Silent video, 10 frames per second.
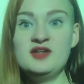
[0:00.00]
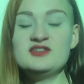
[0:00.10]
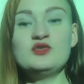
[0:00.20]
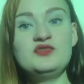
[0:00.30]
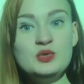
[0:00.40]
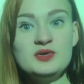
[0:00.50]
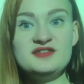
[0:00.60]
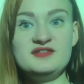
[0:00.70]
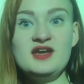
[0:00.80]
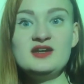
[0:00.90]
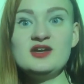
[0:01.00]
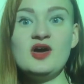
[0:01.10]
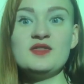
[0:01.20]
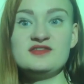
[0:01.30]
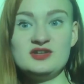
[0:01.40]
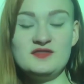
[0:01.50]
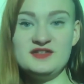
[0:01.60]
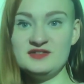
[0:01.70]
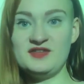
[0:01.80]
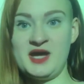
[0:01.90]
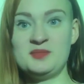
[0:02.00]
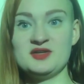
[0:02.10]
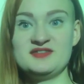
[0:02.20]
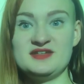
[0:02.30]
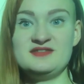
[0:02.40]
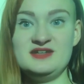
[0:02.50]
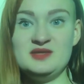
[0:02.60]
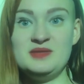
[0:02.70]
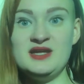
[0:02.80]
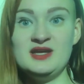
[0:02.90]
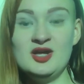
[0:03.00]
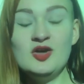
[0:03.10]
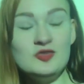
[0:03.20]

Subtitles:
So if you were standing on the surface of Kepler 16b,